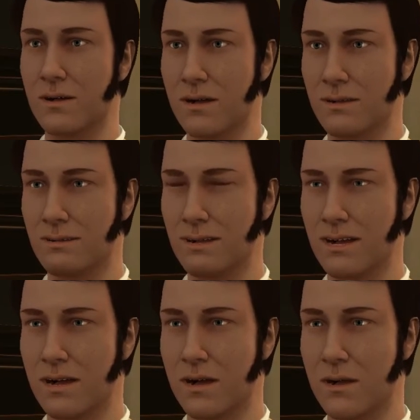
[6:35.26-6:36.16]
Hey,
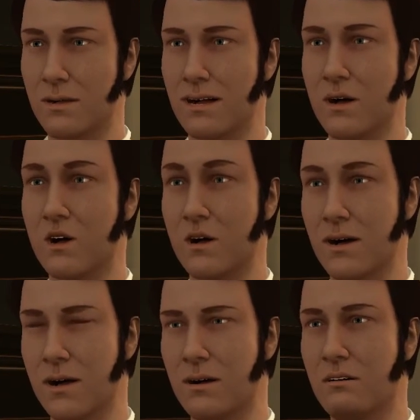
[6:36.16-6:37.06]
I can recite all the
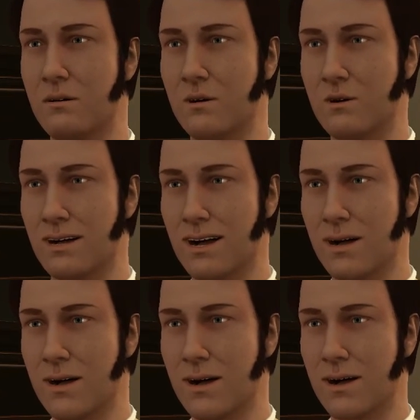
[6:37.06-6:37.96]
telephone
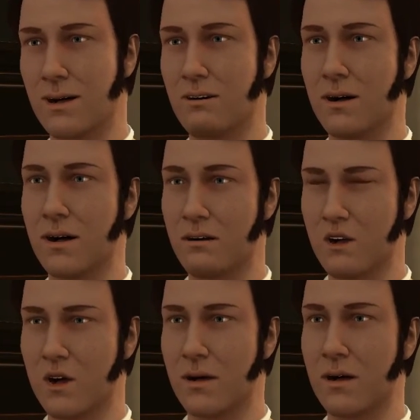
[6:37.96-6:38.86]
directories of
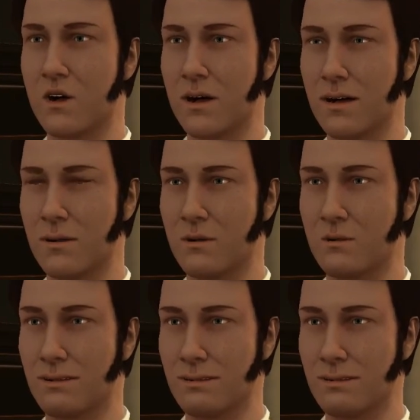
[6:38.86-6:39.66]
California in one go.